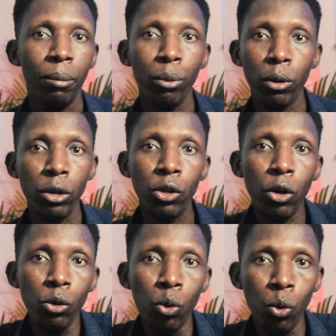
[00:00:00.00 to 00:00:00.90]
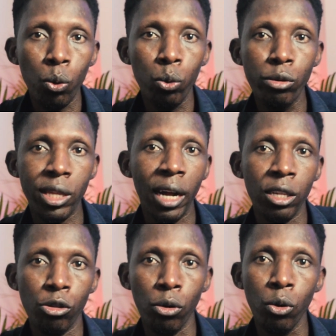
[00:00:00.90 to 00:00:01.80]
but you don't know who sang the
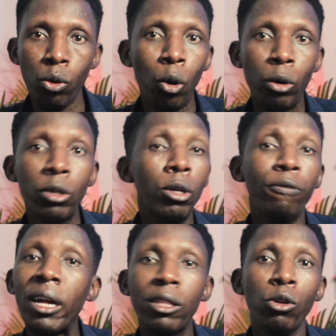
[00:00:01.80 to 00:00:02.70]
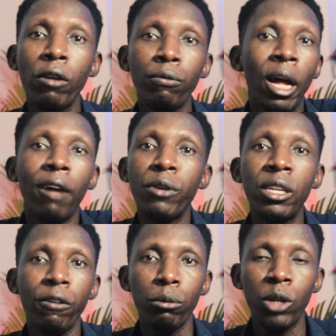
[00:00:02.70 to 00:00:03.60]
song, or in fact, you don't even have any
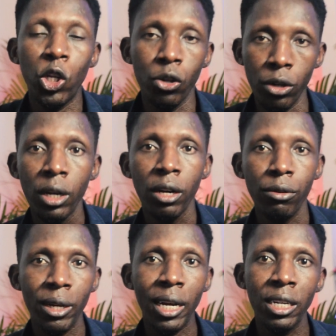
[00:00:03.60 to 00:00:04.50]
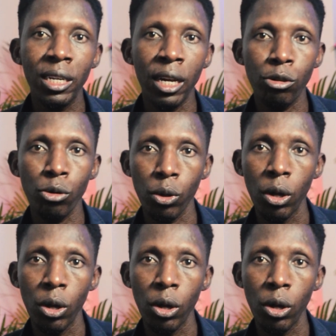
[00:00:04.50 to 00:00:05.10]
information regarding that song.